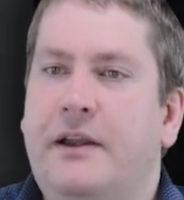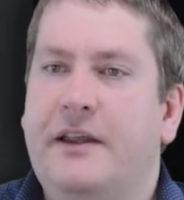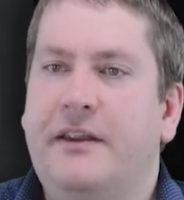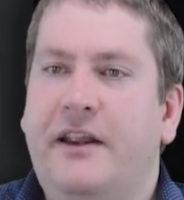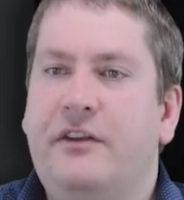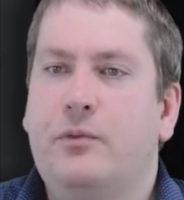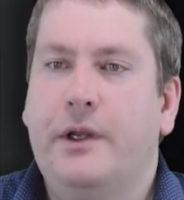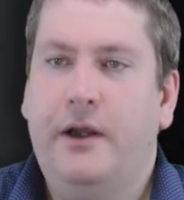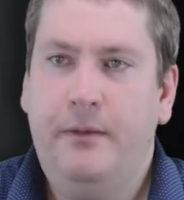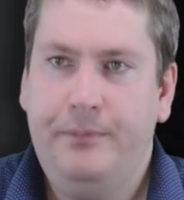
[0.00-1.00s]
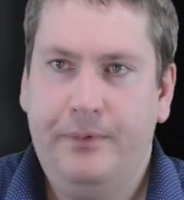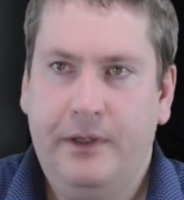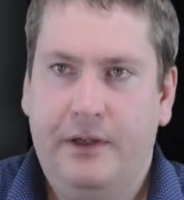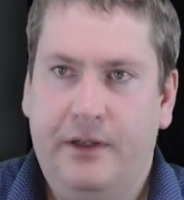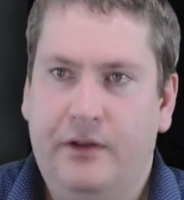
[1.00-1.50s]
And the next one up,
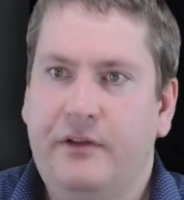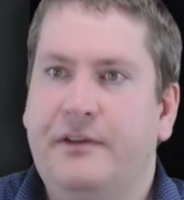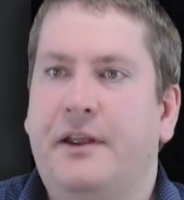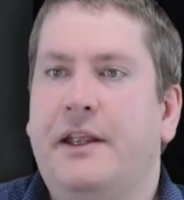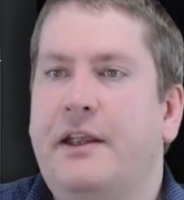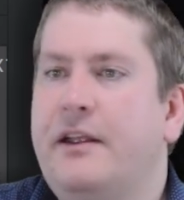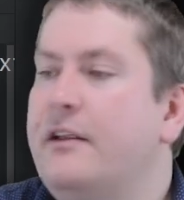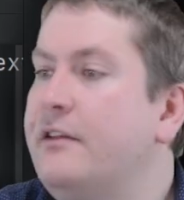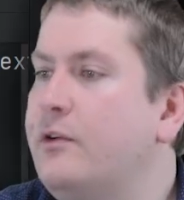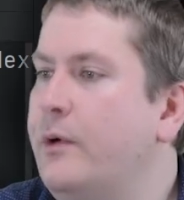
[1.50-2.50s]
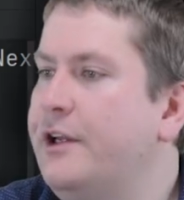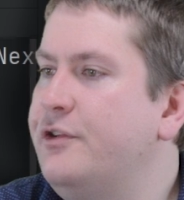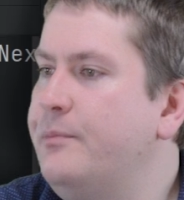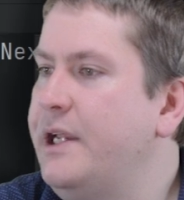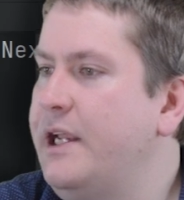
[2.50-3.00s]
it looks like, is going
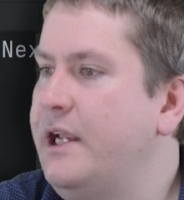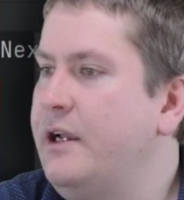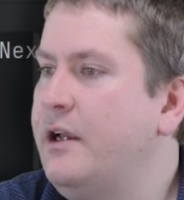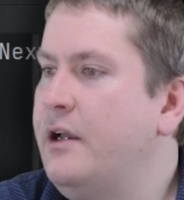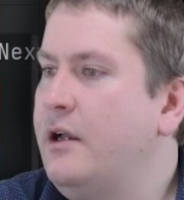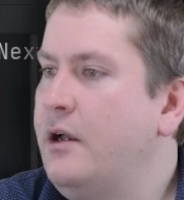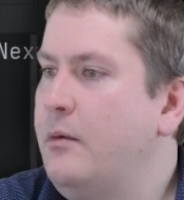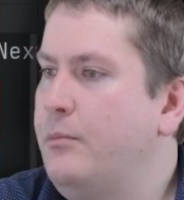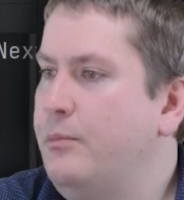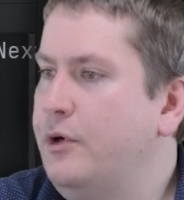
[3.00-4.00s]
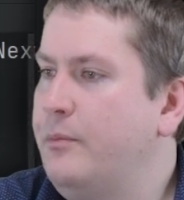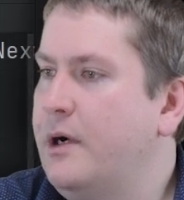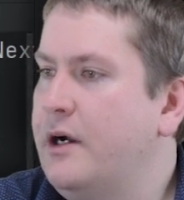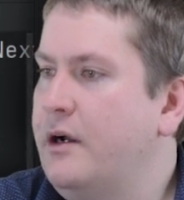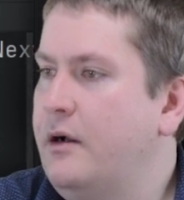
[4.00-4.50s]
to be
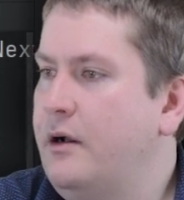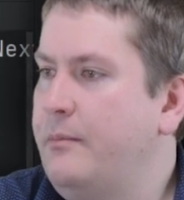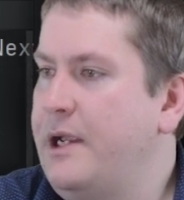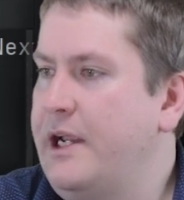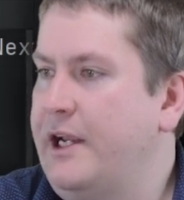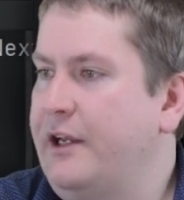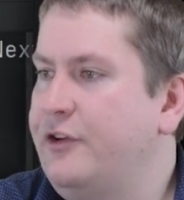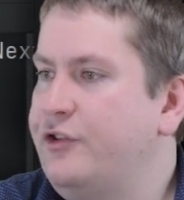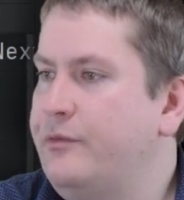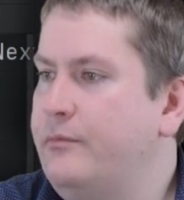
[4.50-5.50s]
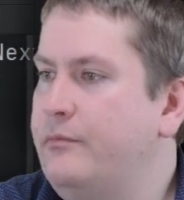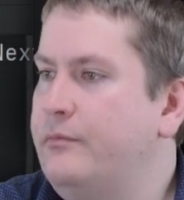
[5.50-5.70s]
bookmark page.